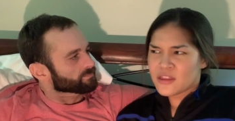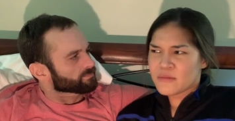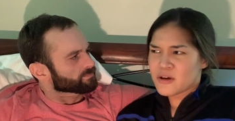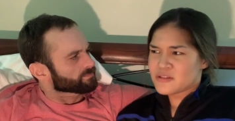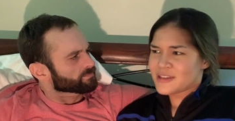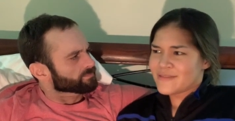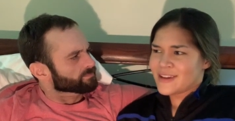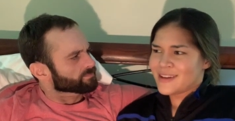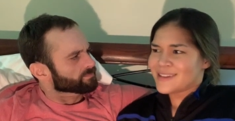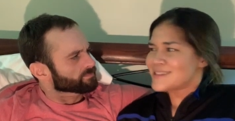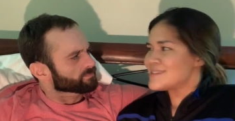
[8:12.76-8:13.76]
Speaker 1: the most I've
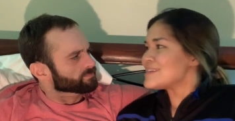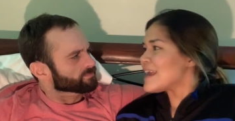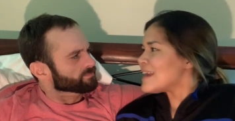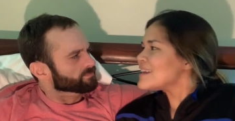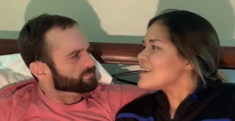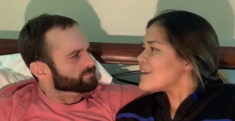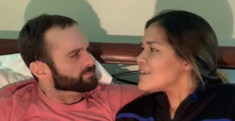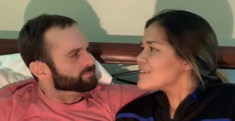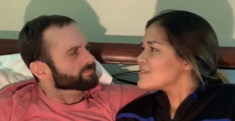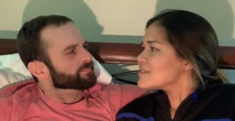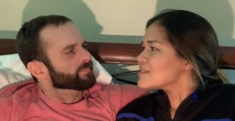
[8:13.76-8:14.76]
done is
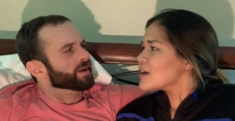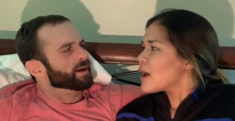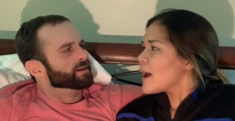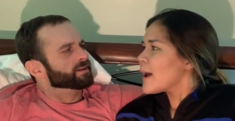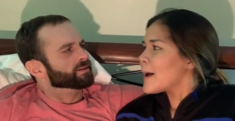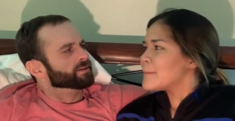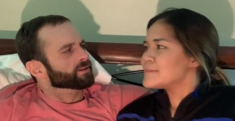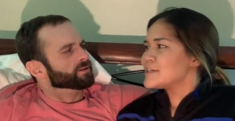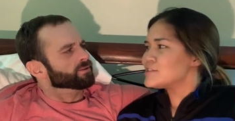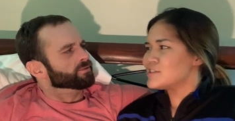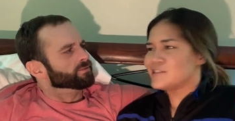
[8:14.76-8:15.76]
nannying. Yeah. I'm
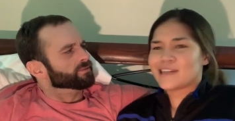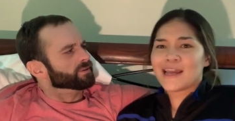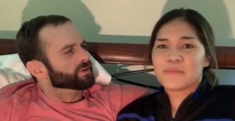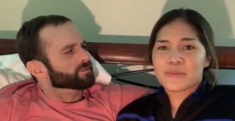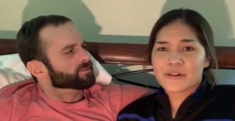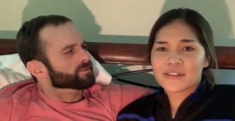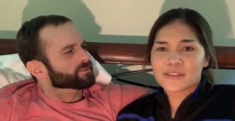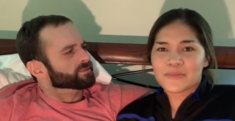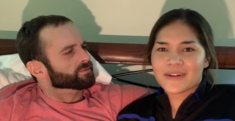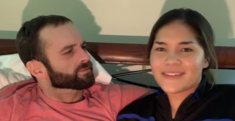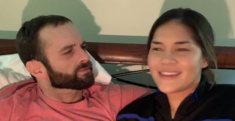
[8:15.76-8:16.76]
changing diapers,
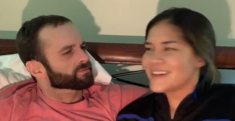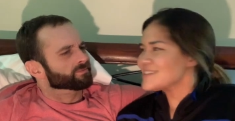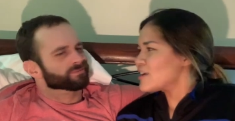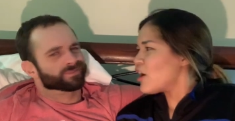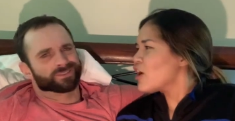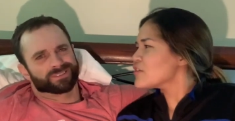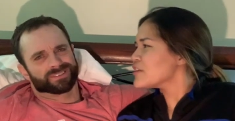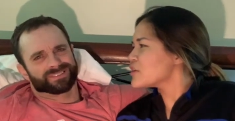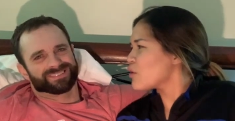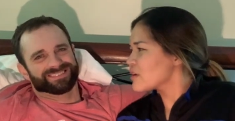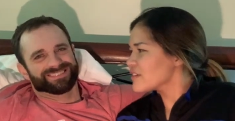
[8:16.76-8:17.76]
but that hardly
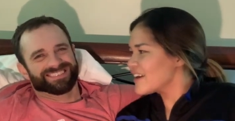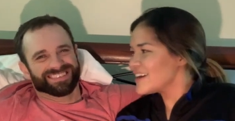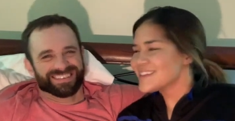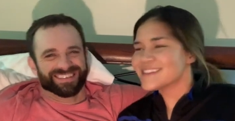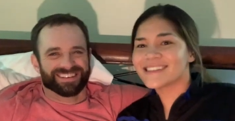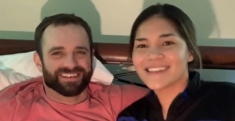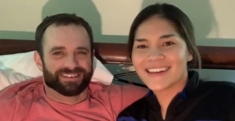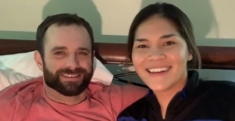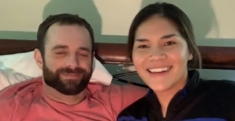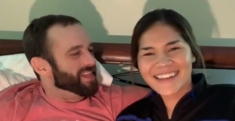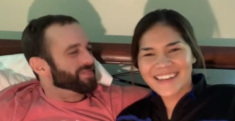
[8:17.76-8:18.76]
correlates.
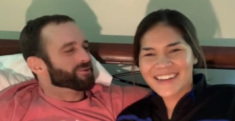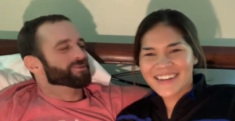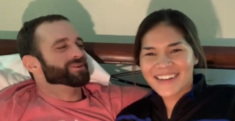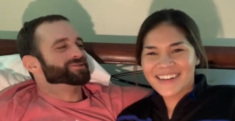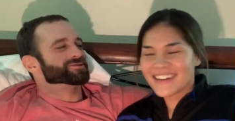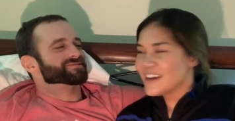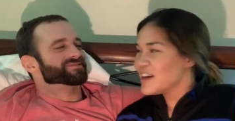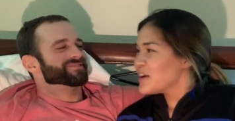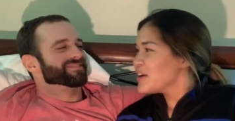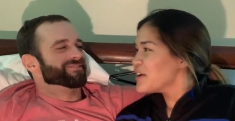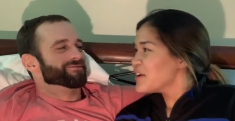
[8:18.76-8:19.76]
Speaker 2: There was
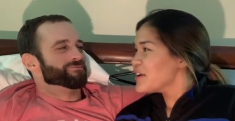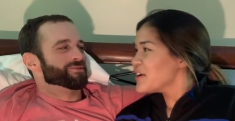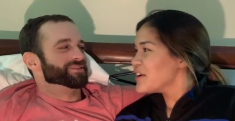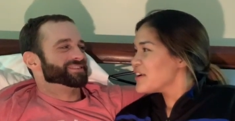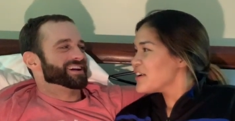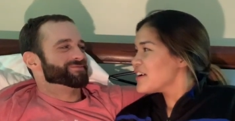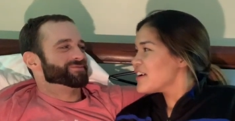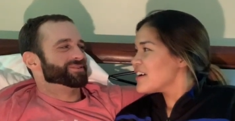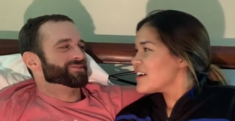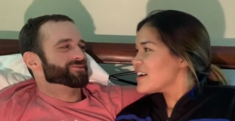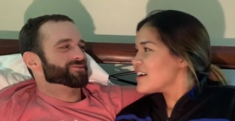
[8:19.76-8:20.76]
one time when
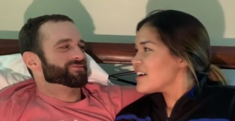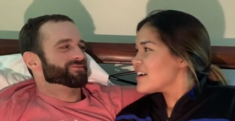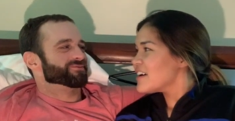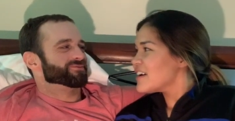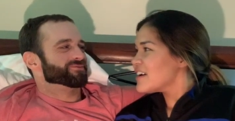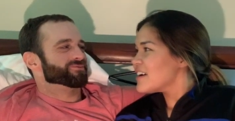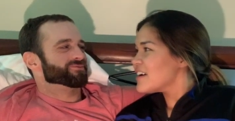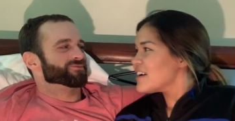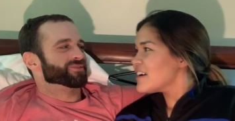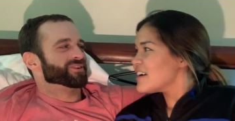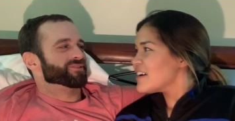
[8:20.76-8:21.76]
you,
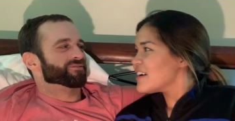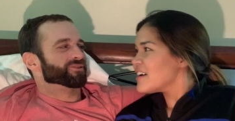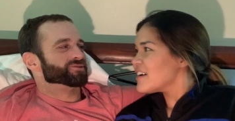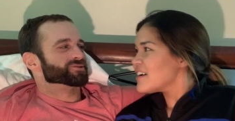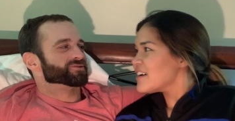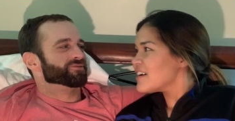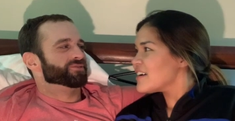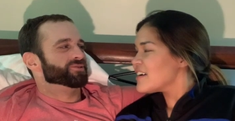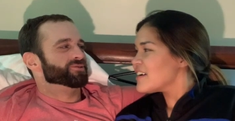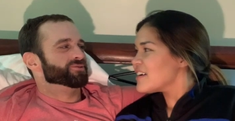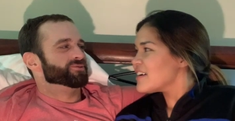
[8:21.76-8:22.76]
one of the first
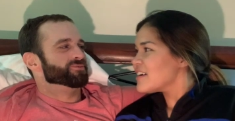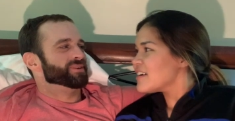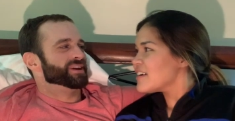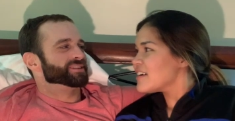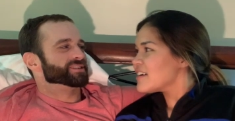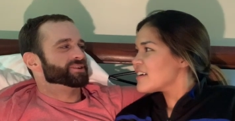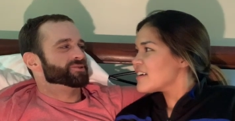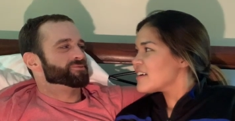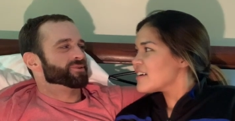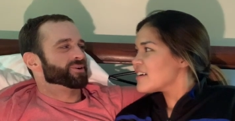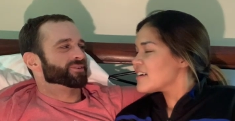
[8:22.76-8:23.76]
few weeks that you
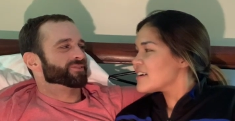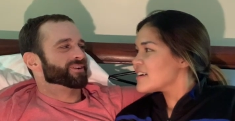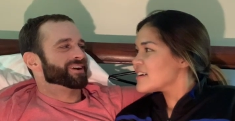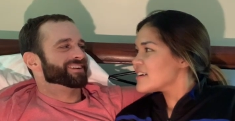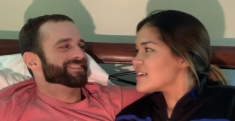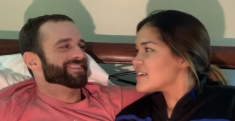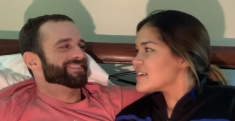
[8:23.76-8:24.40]
worked, where I,